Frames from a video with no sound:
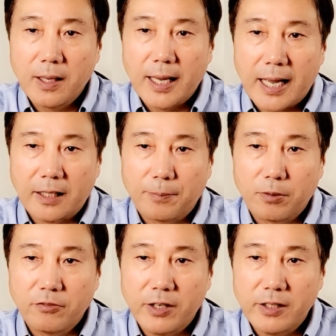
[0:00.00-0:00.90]
and
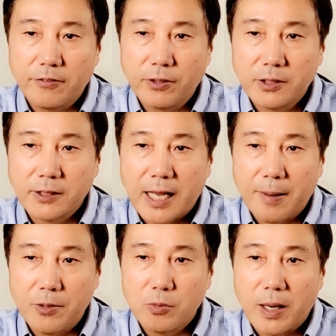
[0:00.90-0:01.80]
prevent further
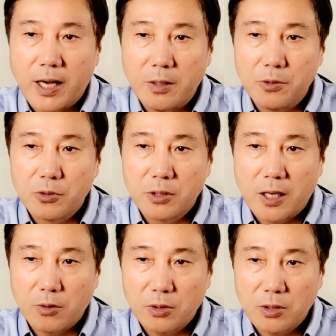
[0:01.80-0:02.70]
damage by immune
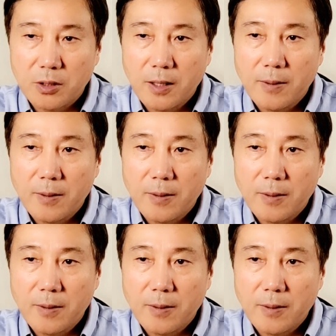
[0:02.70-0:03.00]
cells.